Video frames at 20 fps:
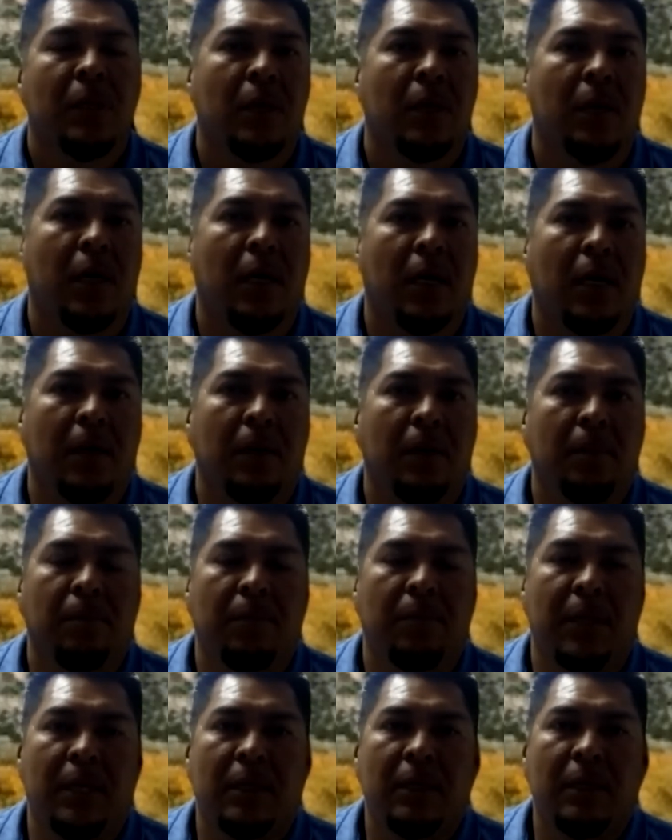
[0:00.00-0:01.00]

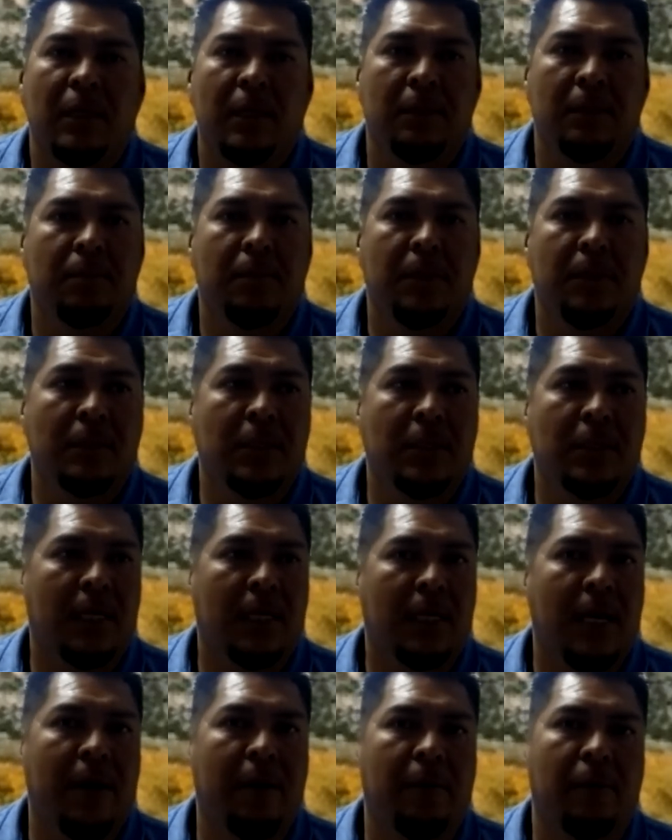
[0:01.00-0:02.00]
being
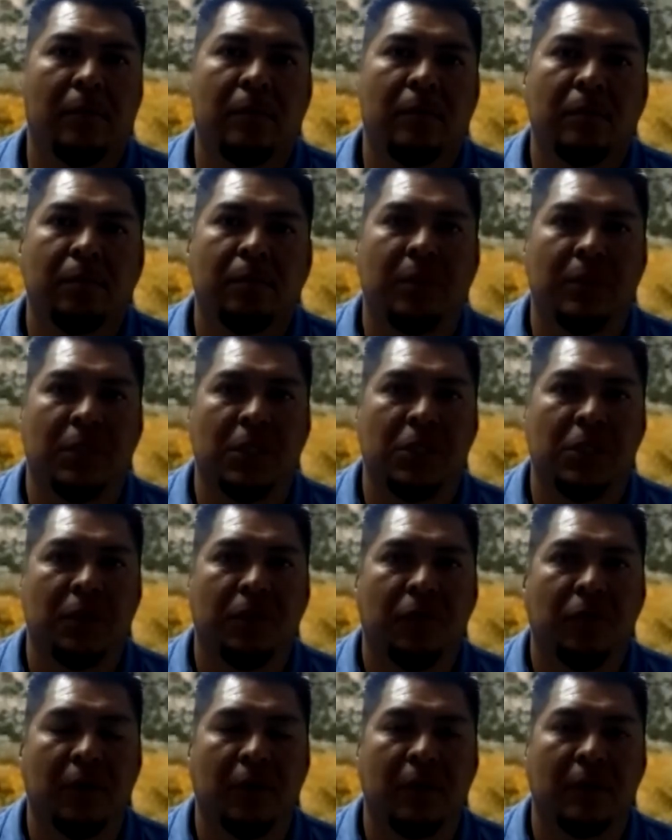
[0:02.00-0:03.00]
taking that position
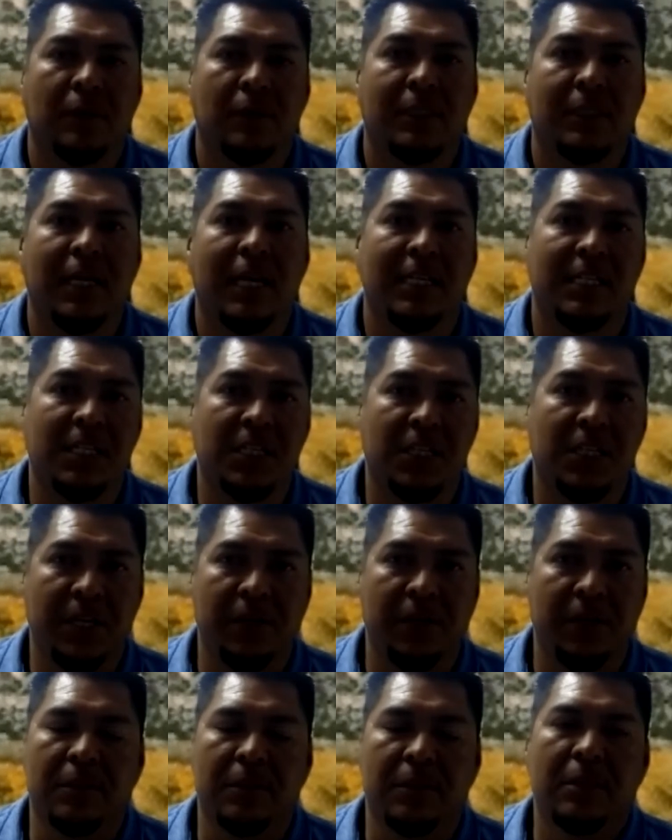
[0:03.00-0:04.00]
for 18
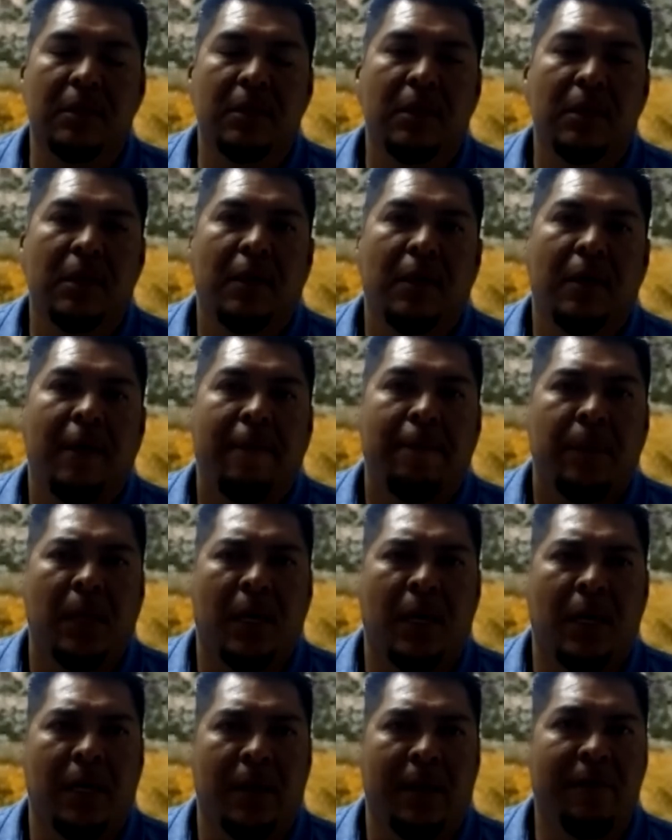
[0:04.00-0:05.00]
years.
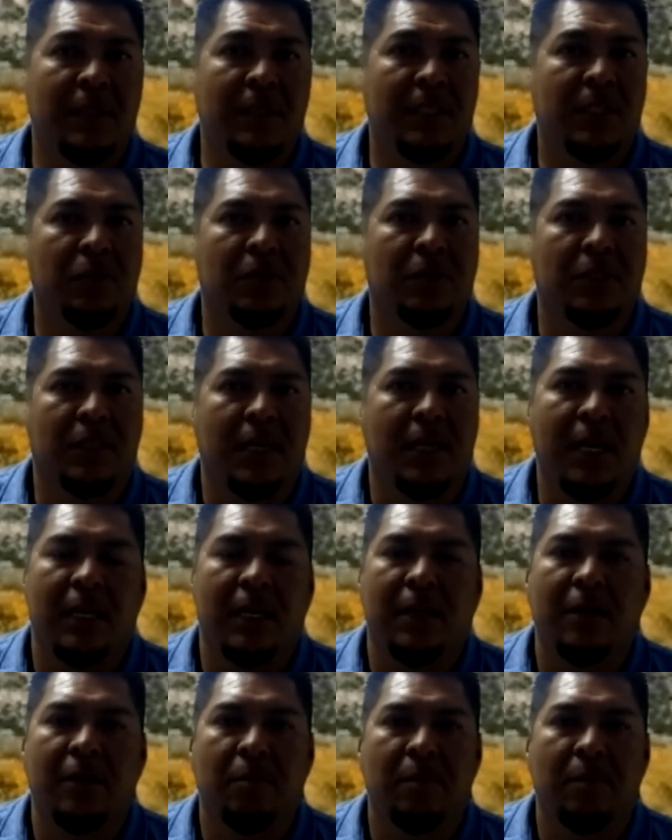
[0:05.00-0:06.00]
Even till
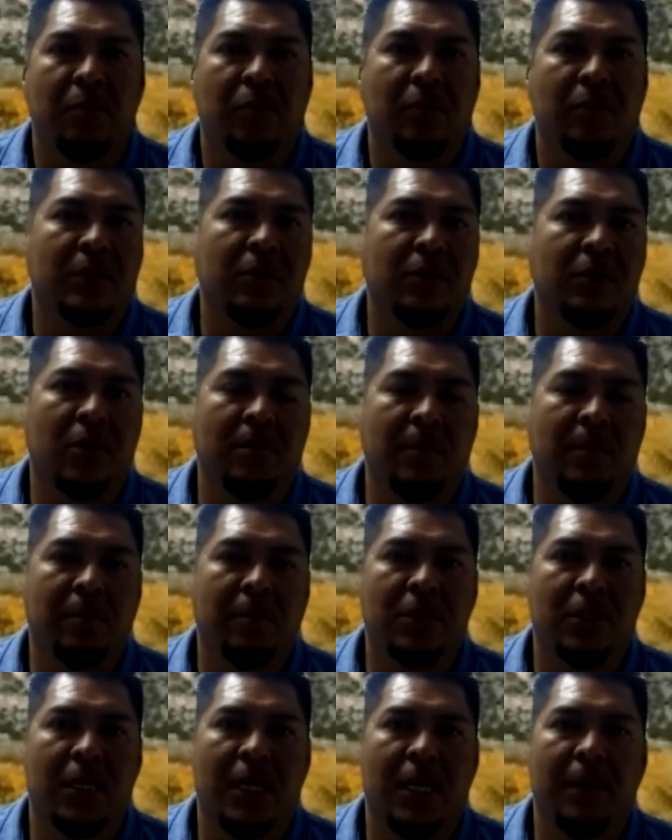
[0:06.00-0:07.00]
today, people still come up
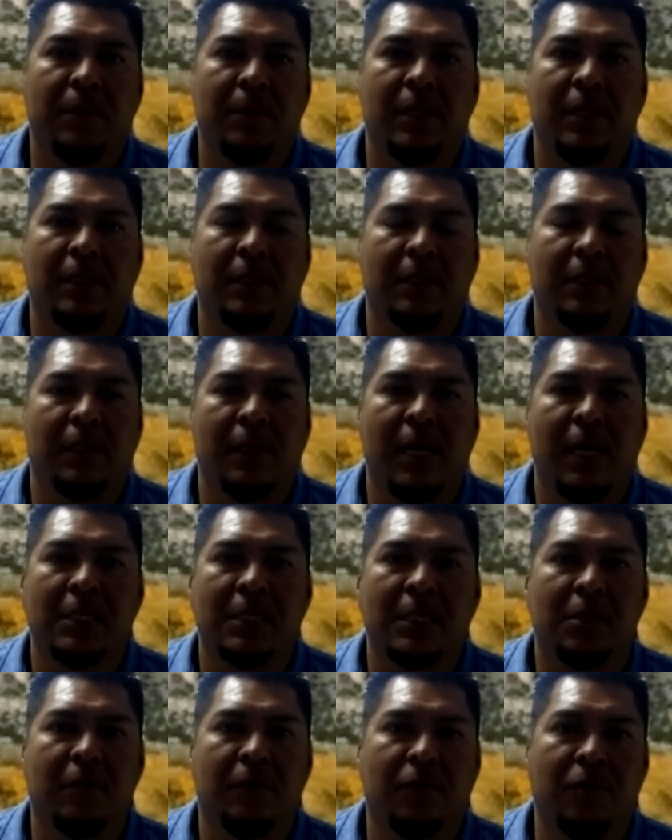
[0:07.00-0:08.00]
to him and
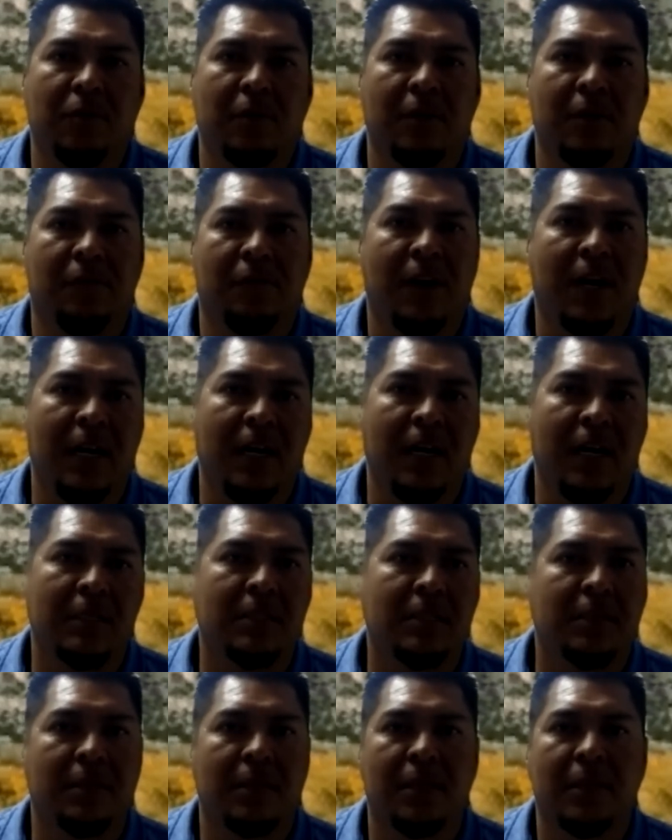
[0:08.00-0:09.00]
ask him for
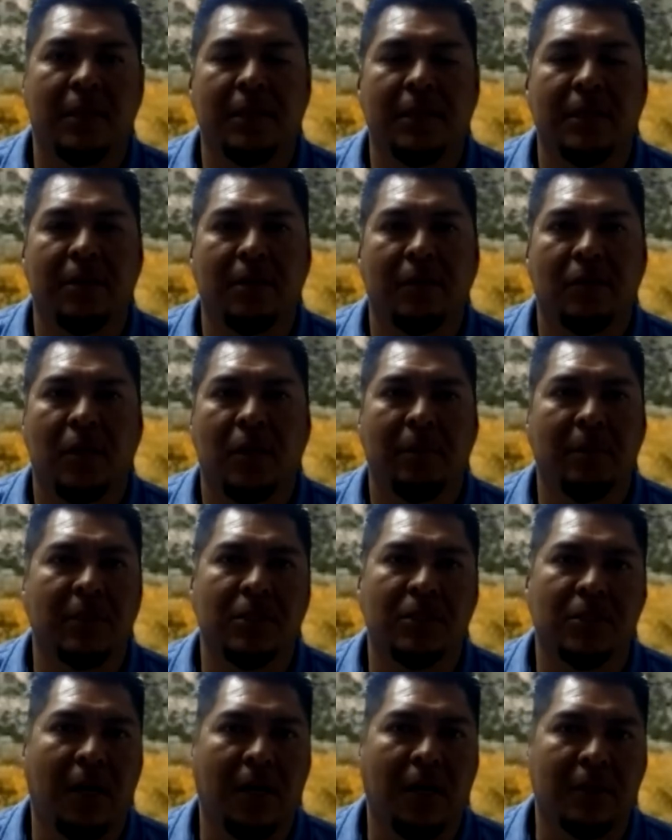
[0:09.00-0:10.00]
advice, coming
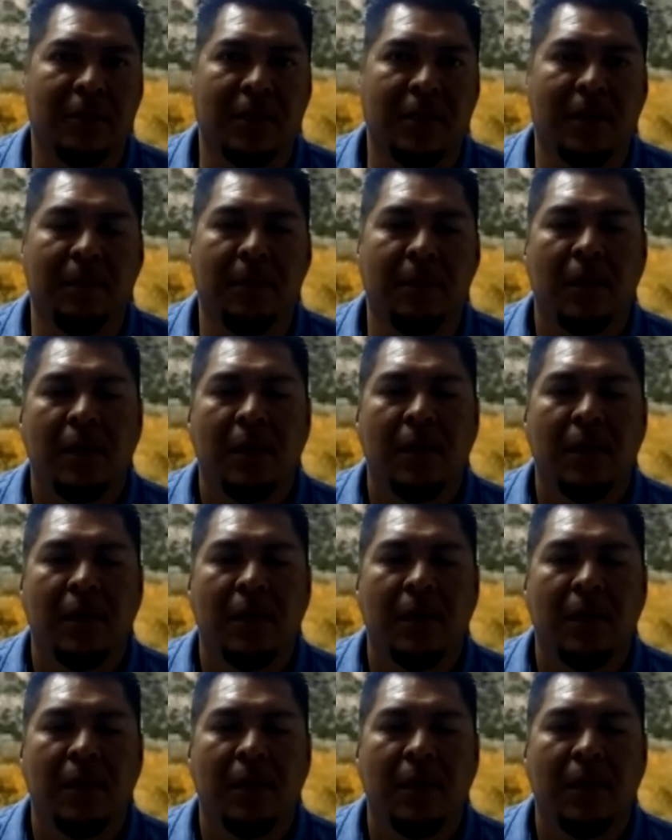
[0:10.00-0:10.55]
to talk to him.